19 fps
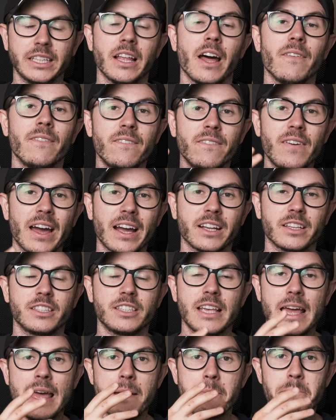that
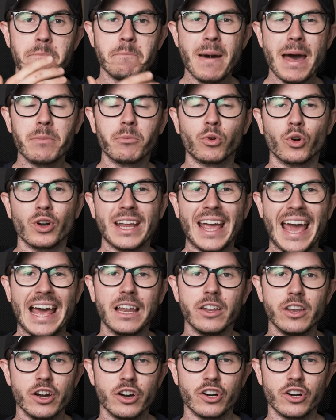affects memory and